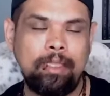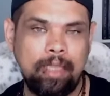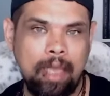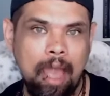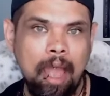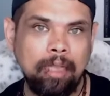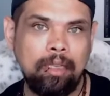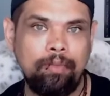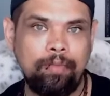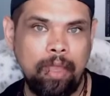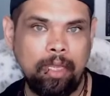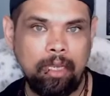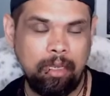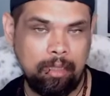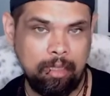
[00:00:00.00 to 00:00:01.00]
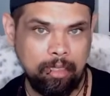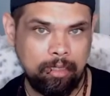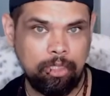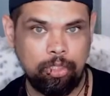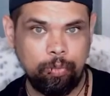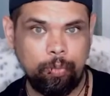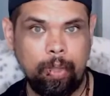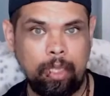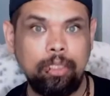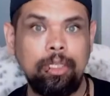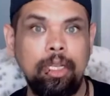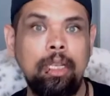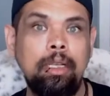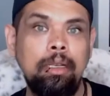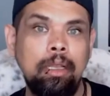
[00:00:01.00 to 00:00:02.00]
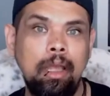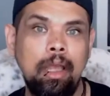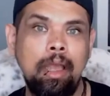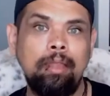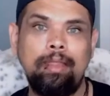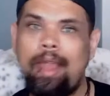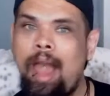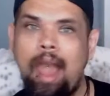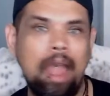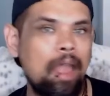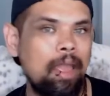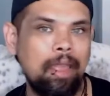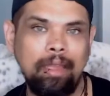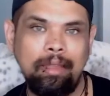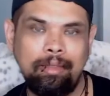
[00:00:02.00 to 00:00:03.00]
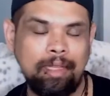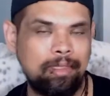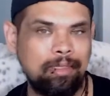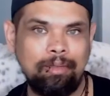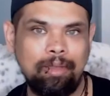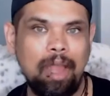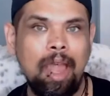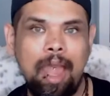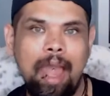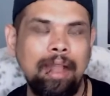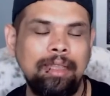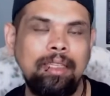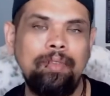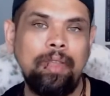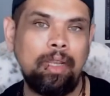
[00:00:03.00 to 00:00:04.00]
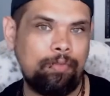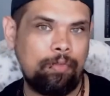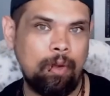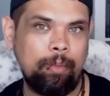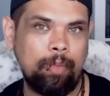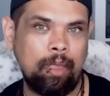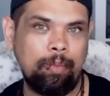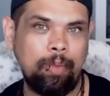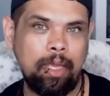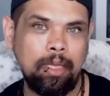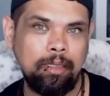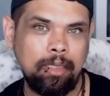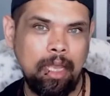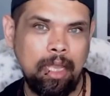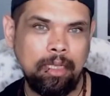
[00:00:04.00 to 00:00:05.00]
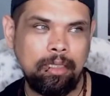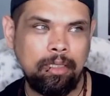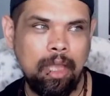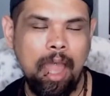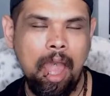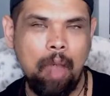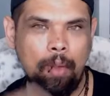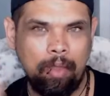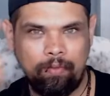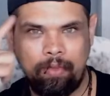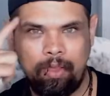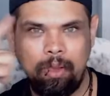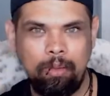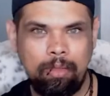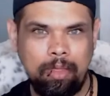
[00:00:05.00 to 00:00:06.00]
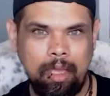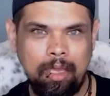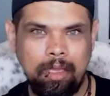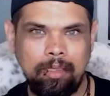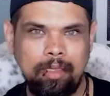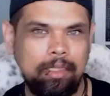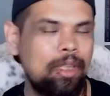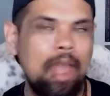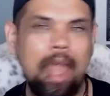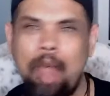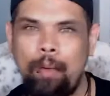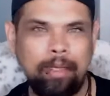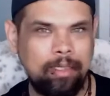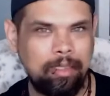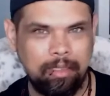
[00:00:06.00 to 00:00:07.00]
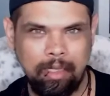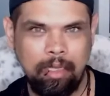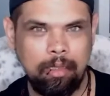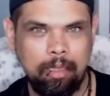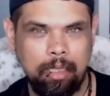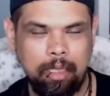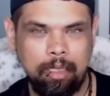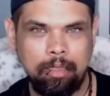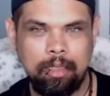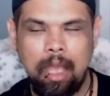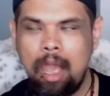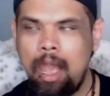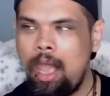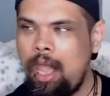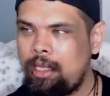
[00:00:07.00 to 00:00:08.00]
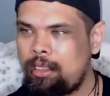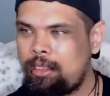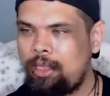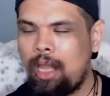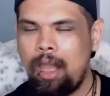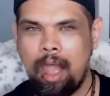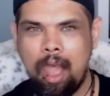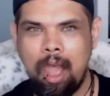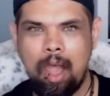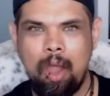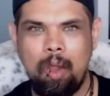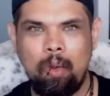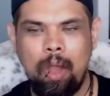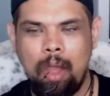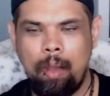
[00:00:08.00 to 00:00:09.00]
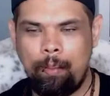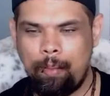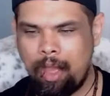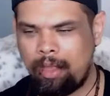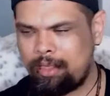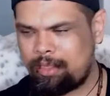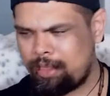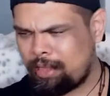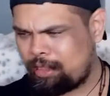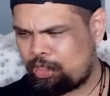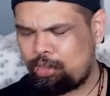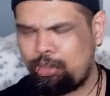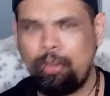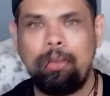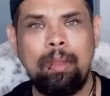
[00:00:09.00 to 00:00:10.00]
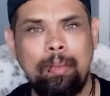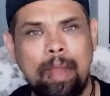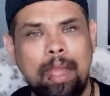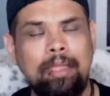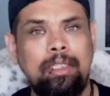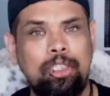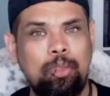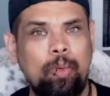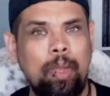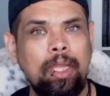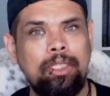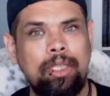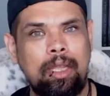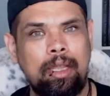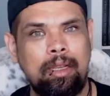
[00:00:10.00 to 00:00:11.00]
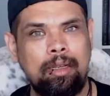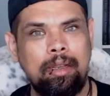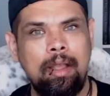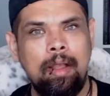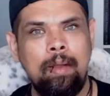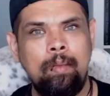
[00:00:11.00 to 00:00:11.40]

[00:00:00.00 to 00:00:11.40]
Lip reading: that's activated in this situation that's not activated for me because it's not how I view things. It's not how I see things. It's not the truth in my situation.